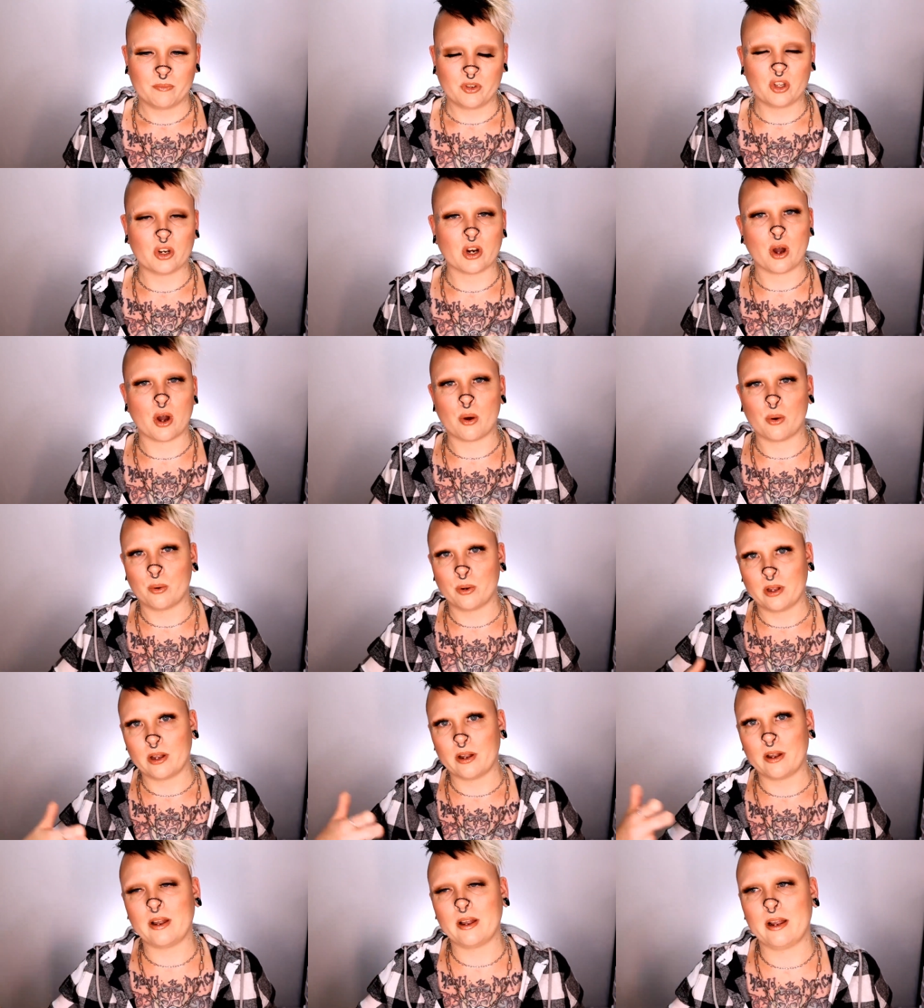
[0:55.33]

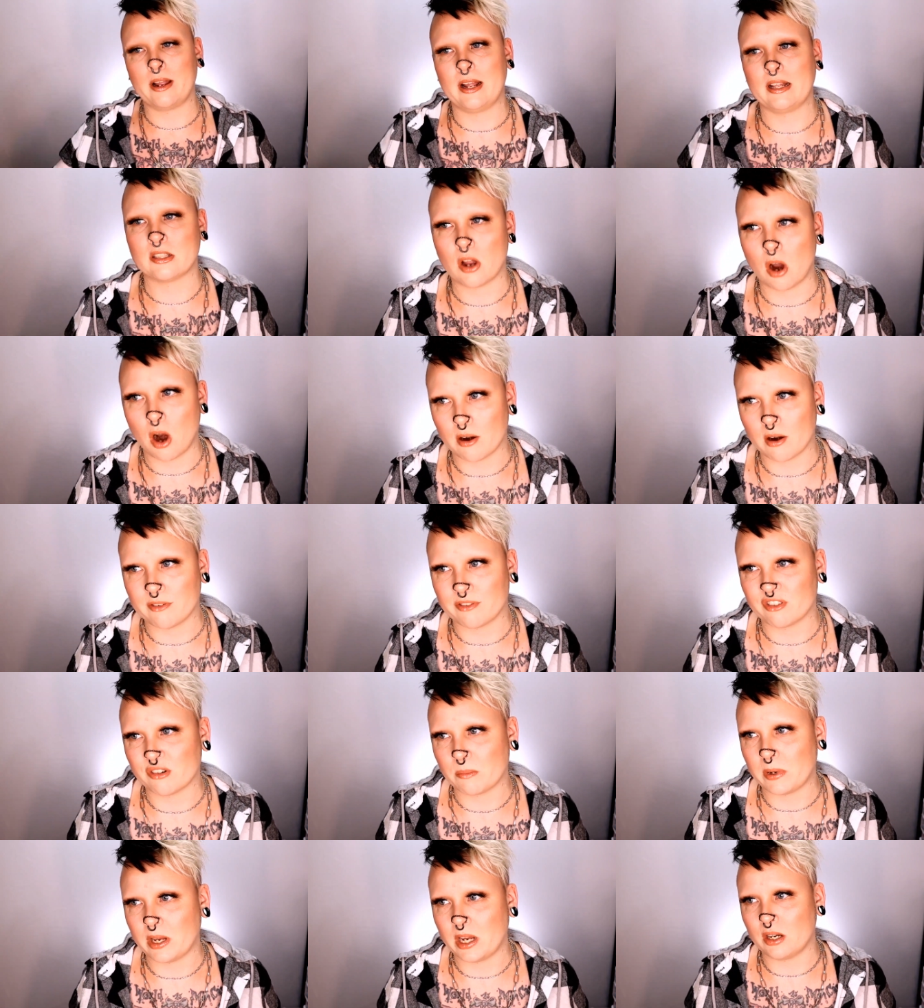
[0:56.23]
it's hard
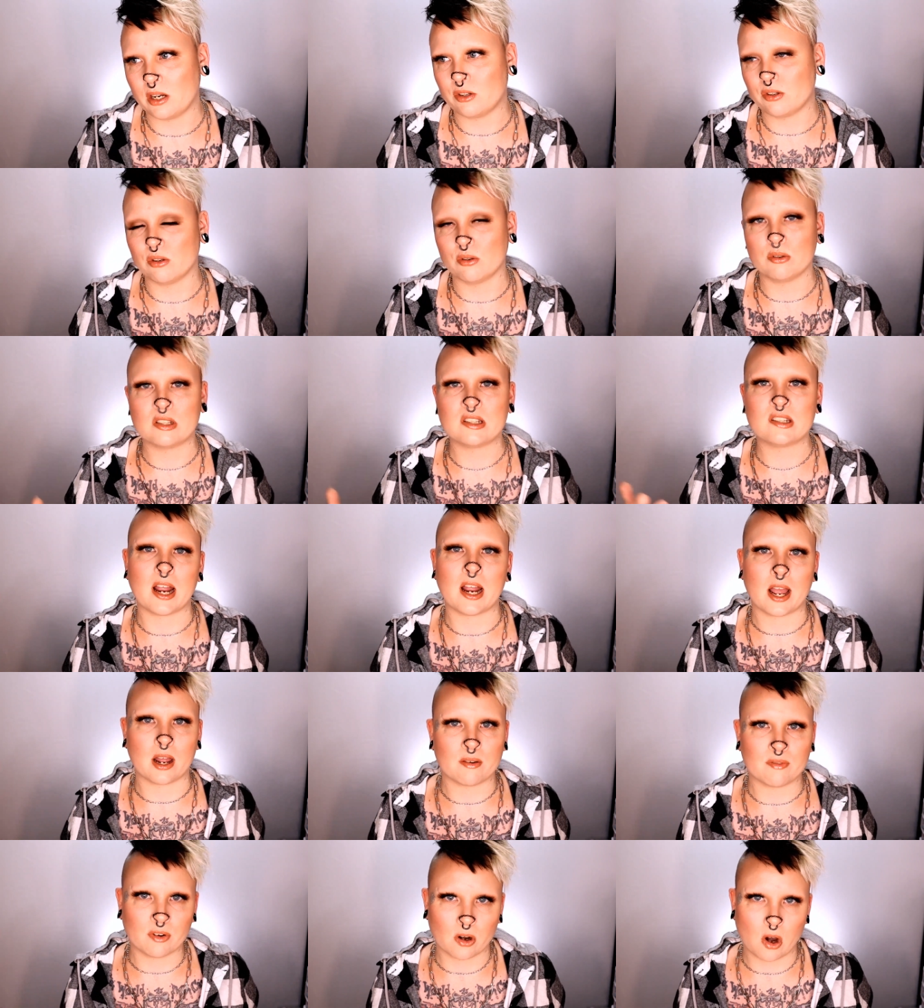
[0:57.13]
for me to
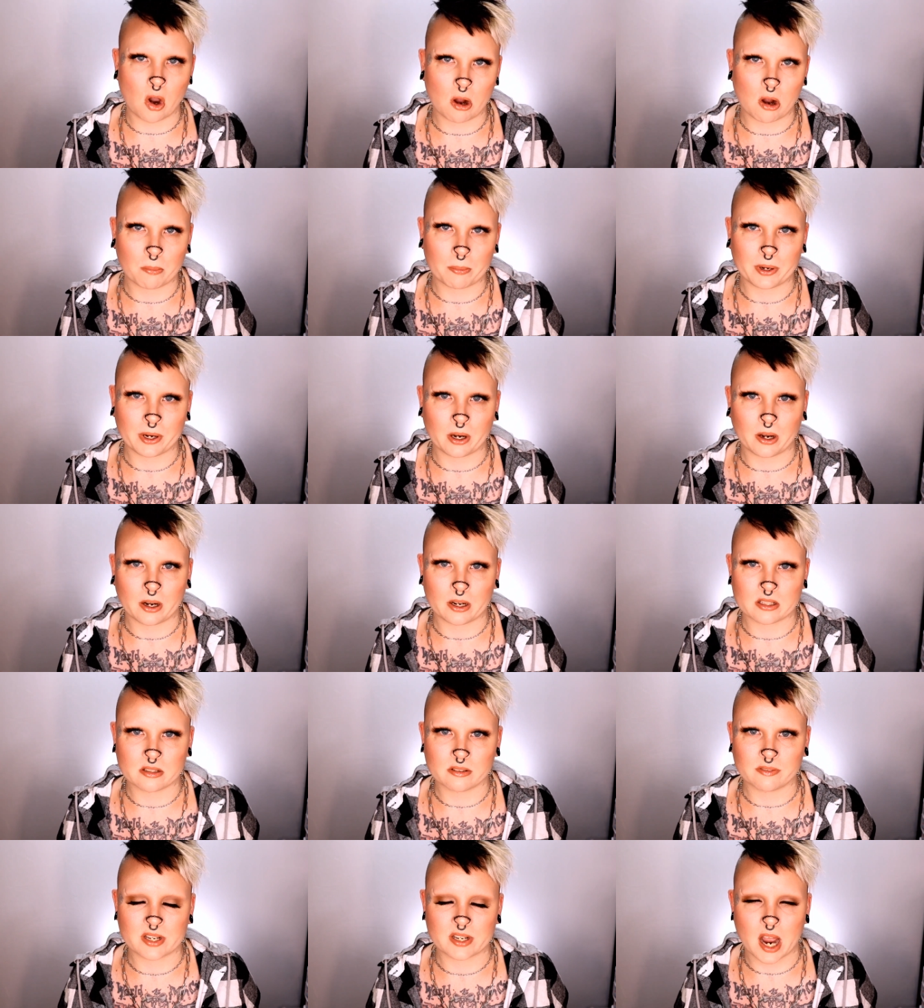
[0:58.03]
stand for long
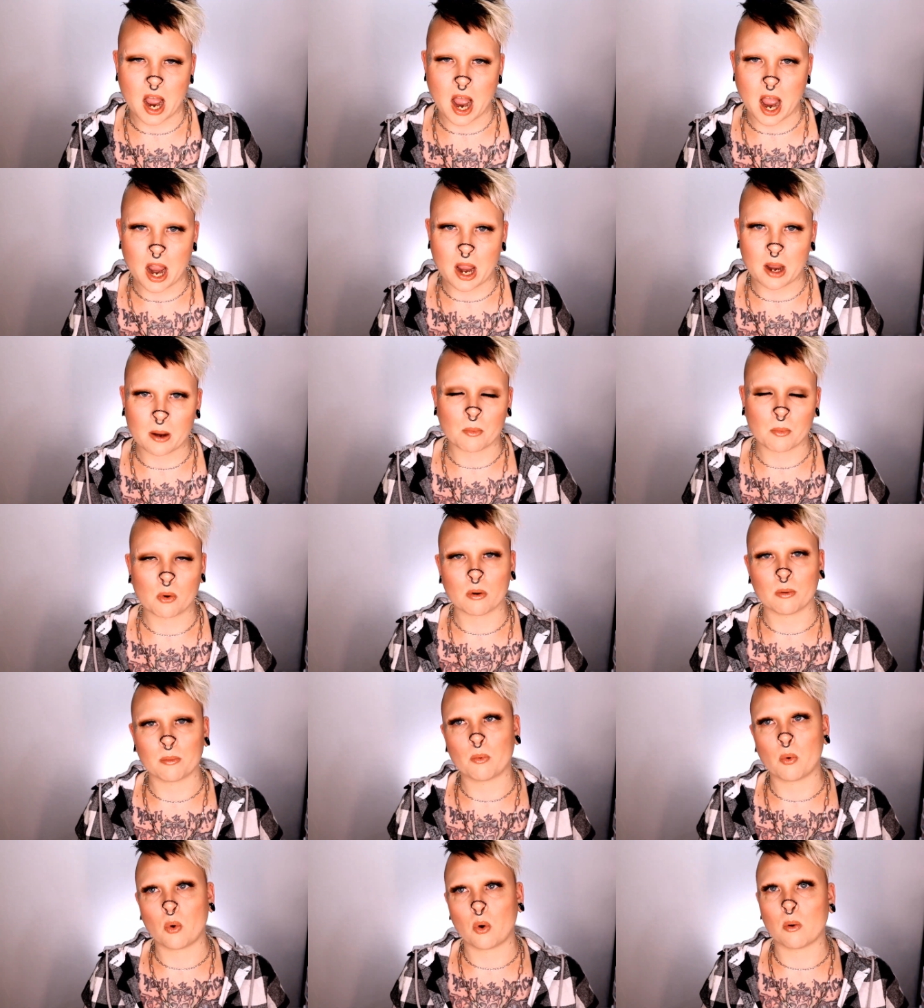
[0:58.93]
periods of time
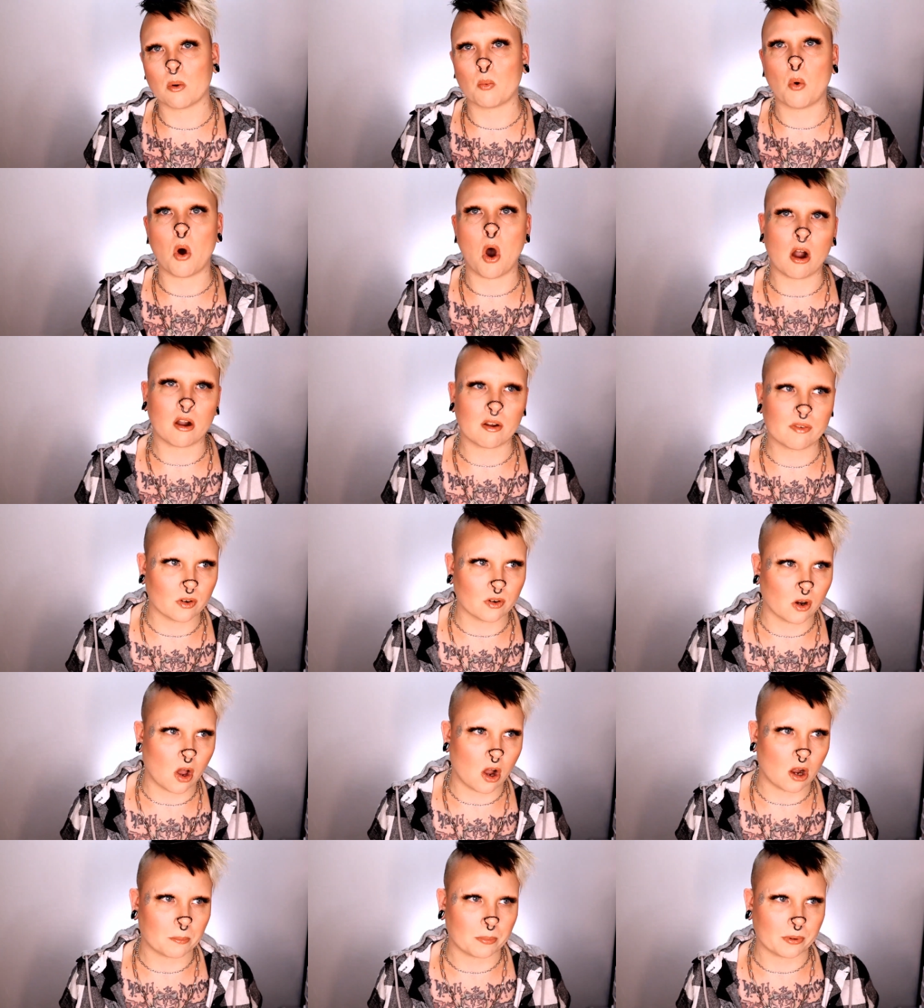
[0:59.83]
or walk
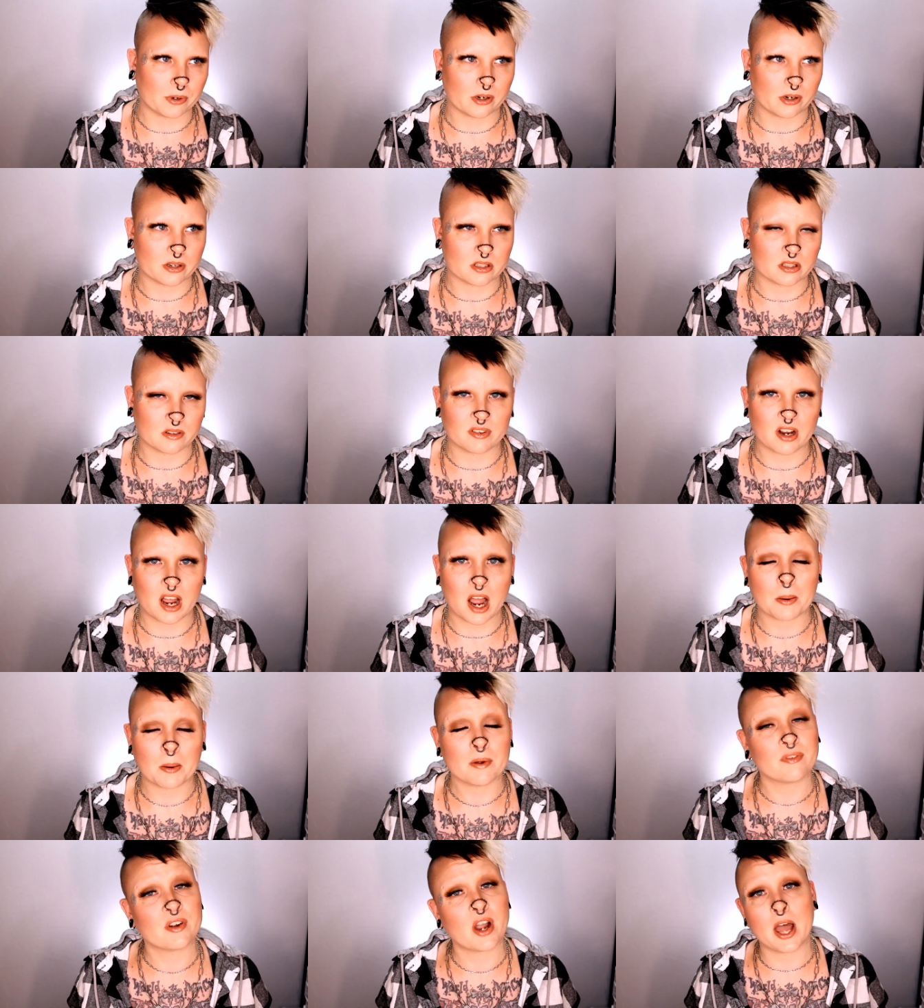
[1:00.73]
for long periods of
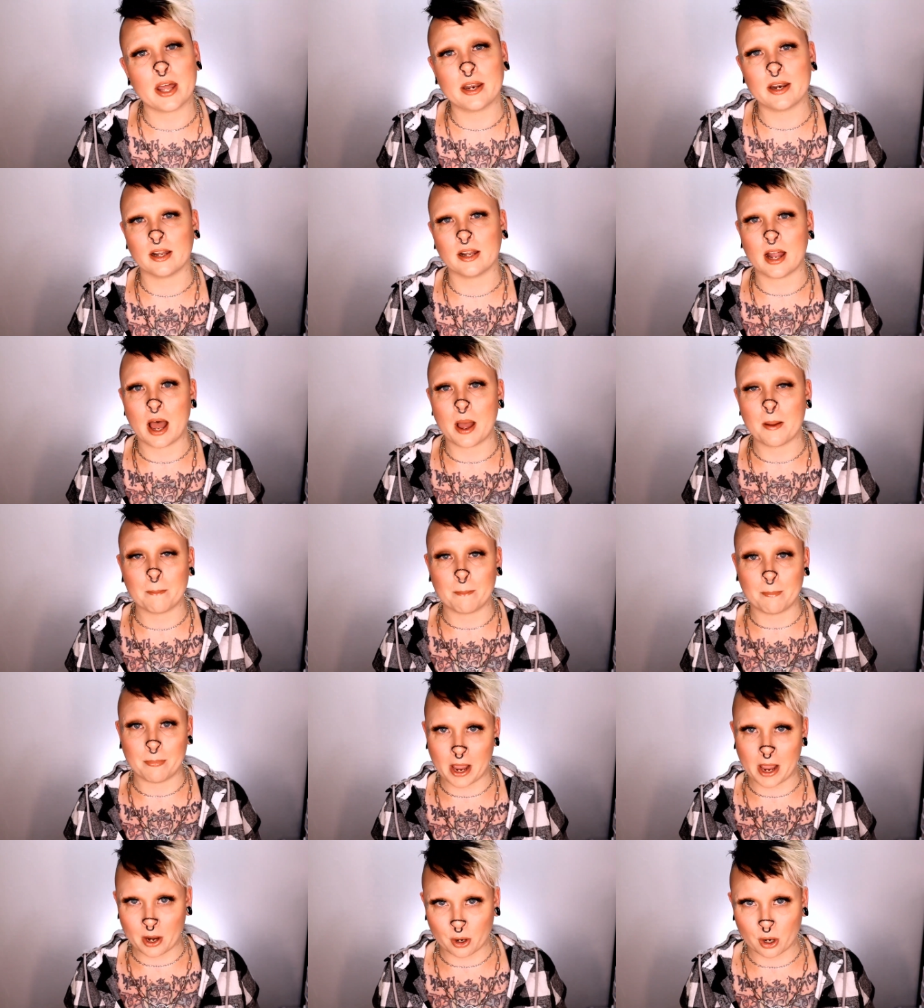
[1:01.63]
time. I've gotten a lot
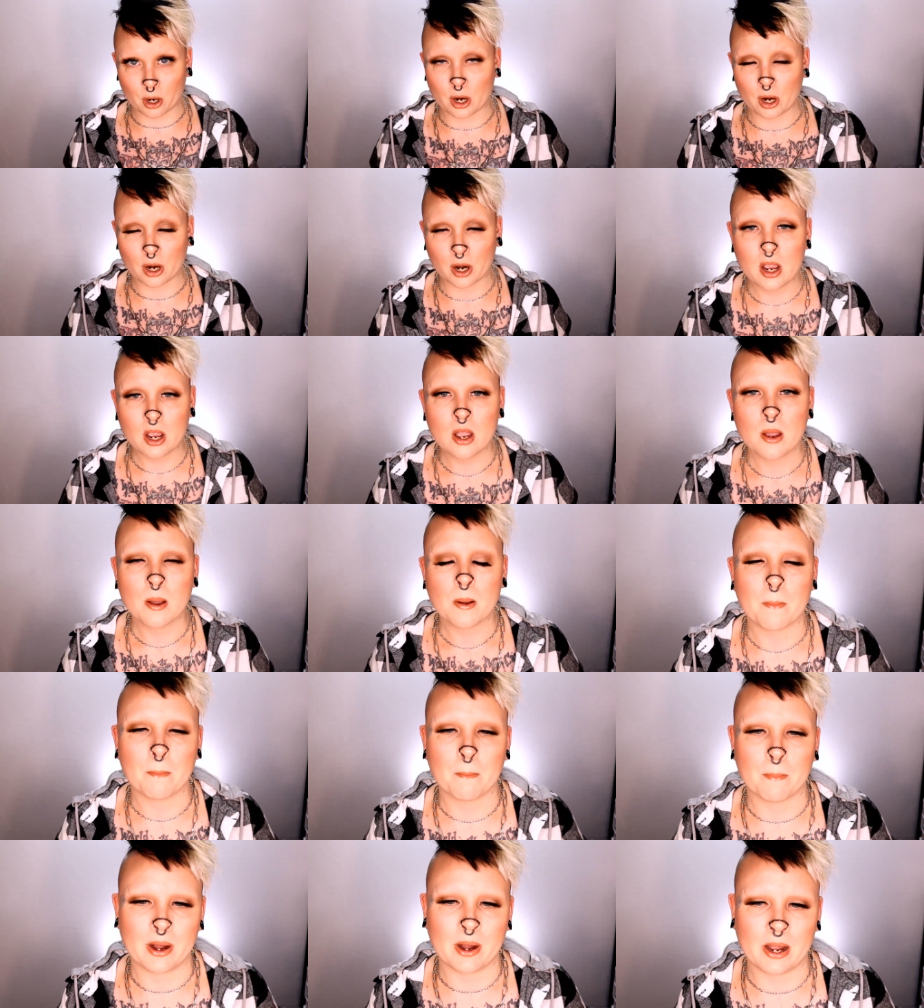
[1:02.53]
better,
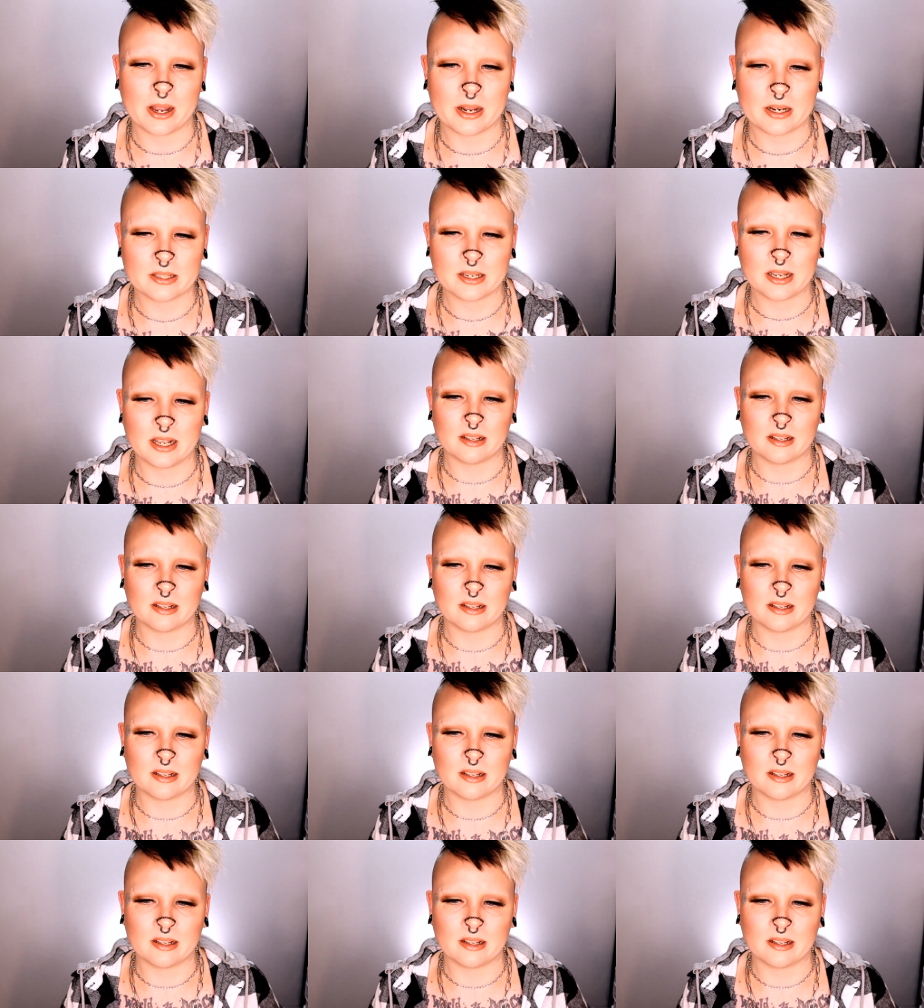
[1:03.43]
but